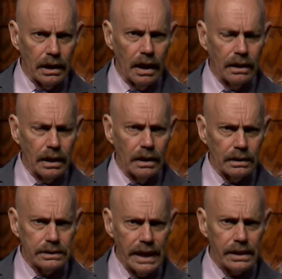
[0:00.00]
uh, uh,
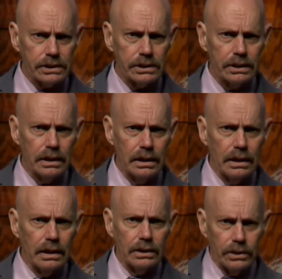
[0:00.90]
test
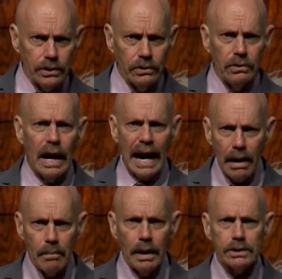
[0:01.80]
you
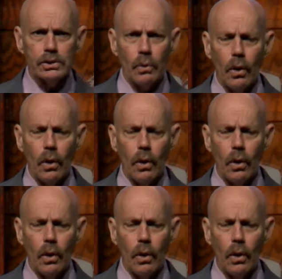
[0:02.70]
how much